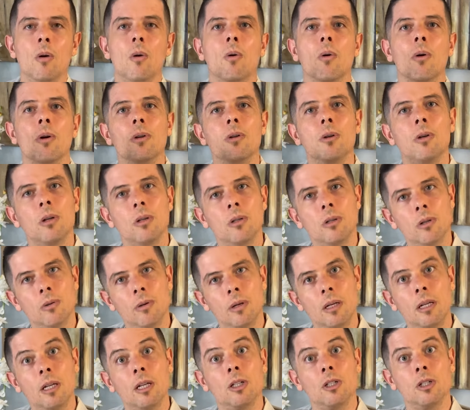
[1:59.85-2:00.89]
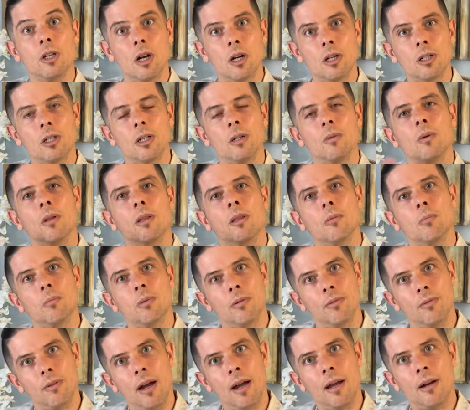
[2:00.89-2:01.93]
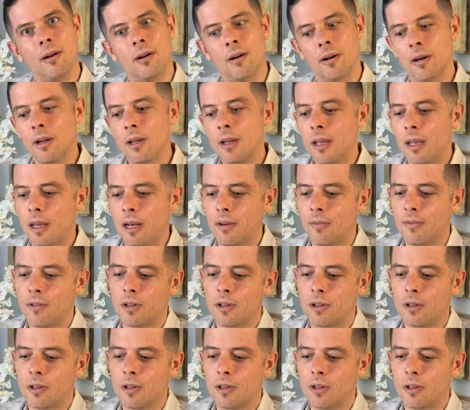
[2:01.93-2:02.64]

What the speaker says: or you could do in conjunction with a provider. And if